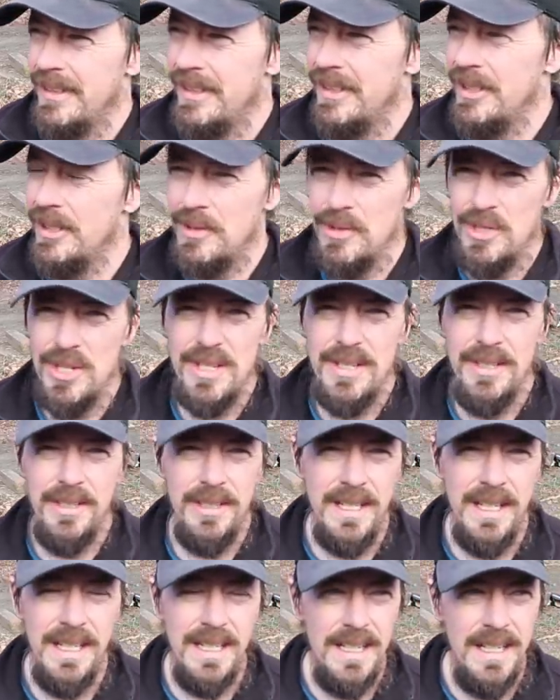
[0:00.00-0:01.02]
you know, just
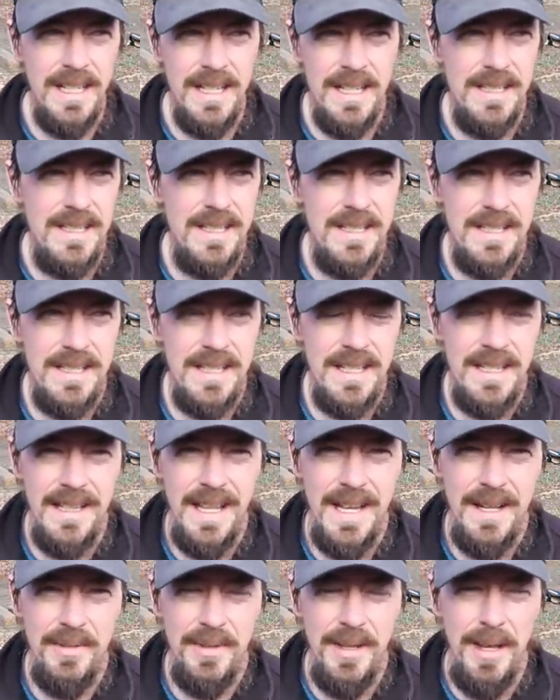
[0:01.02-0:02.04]
looking at us
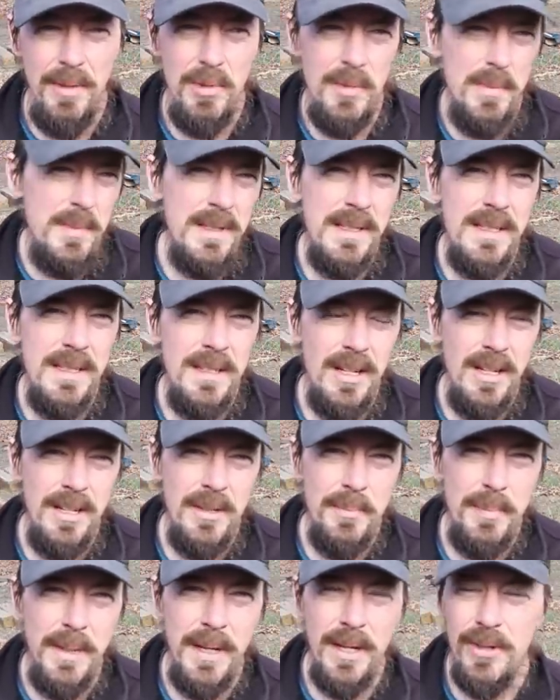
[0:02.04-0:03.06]
that, that would be
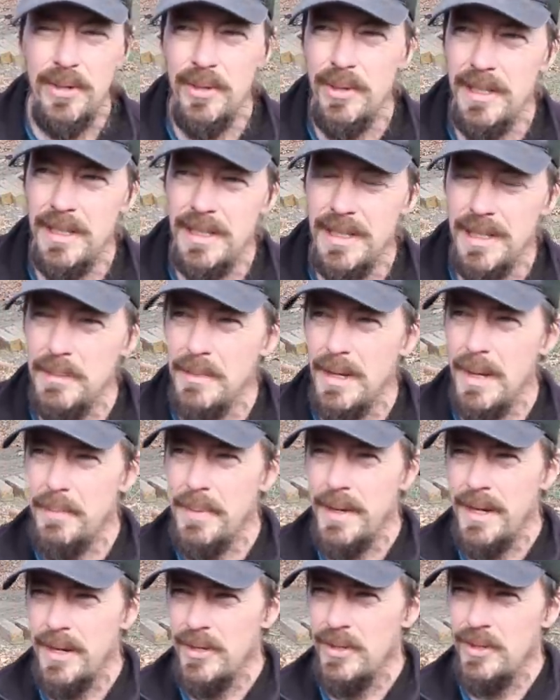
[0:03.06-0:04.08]
on paranoia. I'm not
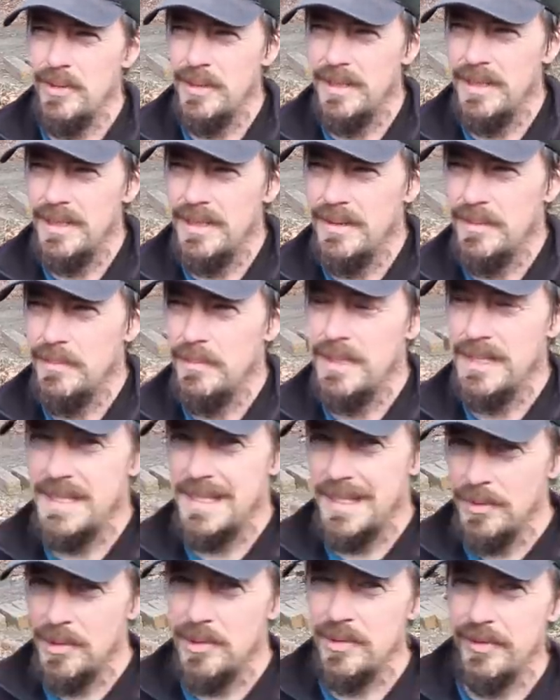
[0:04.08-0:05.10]
paranoid, but
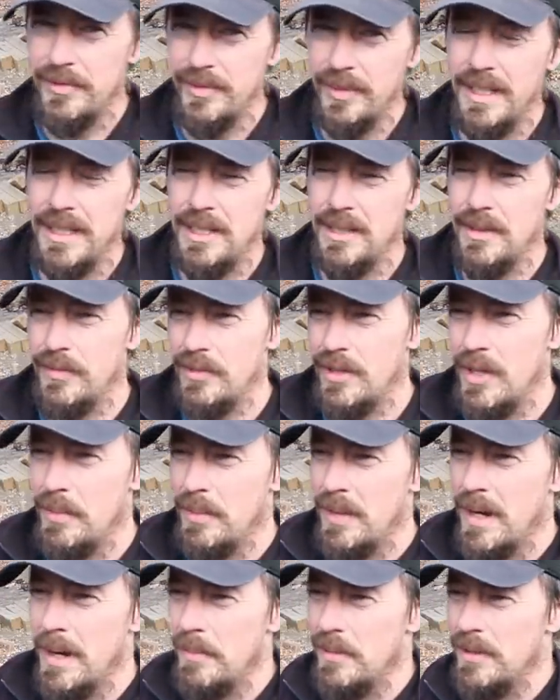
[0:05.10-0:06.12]
someone was flying over our
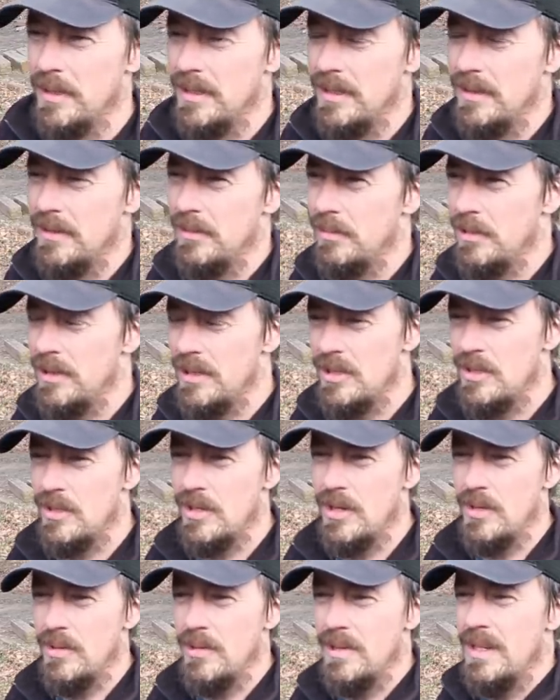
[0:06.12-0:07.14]
property with a
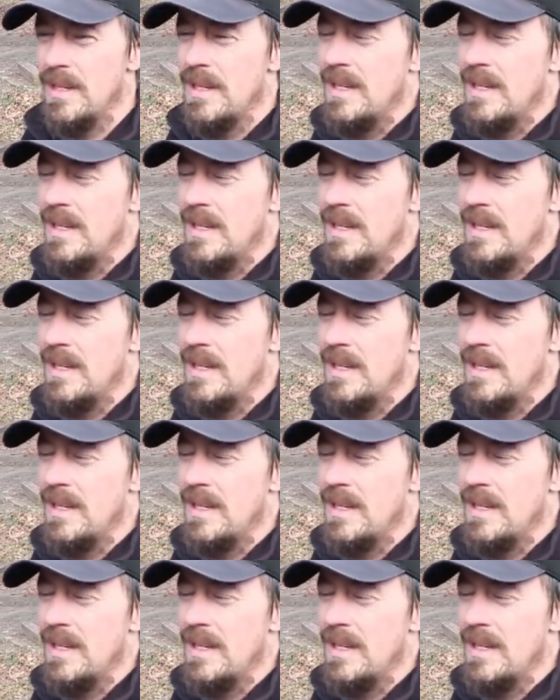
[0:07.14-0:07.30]
drone.